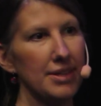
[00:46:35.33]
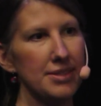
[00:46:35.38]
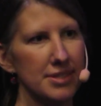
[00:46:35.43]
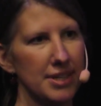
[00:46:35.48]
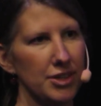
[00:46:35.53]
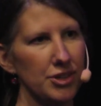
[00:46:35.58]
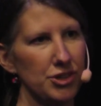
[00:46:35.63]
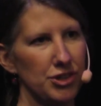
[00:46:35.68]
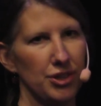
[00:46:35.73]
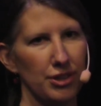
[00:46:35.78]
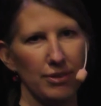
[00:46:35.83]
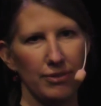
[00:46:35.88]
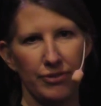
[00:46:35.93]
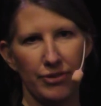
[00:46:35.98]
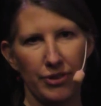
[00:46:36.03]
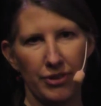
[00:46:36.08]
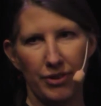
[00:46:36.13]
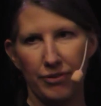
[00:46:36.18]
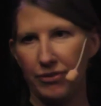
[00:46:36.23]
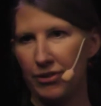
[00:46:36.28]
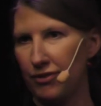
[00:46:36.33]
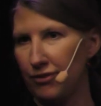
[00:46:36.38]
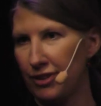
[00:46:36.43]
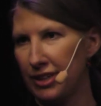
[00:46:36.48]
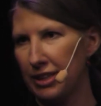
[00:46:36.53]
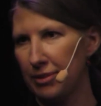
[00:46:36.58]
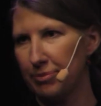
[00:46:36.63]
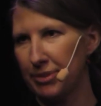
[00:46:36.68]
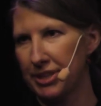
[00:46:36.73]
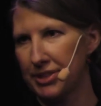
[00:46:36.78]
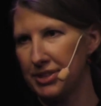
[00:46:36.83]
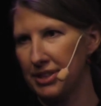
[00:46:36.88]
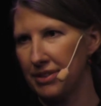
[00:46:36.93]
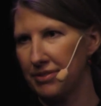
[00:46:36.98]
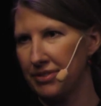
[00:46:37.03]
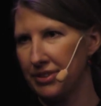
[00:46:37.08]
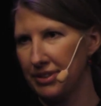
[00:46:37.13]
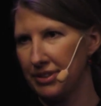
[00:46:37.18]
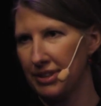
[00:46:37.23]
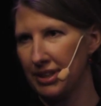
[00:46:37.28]
essential for the fulfillment
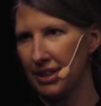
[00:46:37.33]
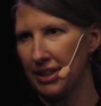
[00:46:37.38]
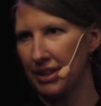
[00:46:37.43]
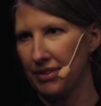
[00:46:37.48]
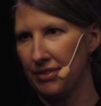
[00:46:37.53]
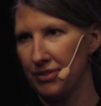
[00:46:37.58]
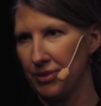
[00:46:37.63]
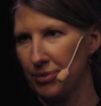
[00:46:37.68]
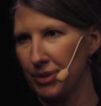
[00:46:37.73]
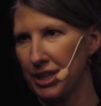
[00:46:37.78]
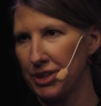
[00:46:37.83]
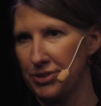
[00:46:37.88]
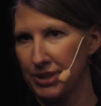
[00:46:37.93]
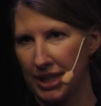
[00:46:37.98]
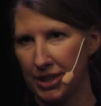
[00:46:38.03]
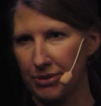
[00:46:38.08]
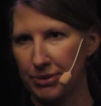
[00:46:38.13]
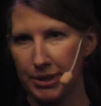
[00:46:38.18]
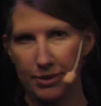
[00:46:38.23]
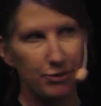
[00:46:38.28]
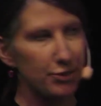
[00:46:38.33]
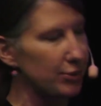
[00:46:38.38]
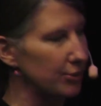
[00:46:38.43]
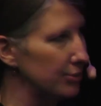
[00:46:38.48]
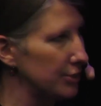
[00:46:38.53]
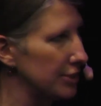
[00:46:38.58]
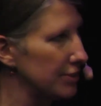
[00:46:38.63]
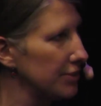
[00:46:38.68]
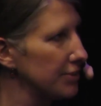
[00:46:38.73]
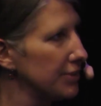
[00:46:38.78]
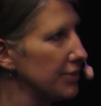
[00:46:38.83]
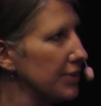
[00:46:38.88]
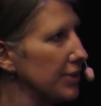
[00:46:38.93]
of the right to adequate food.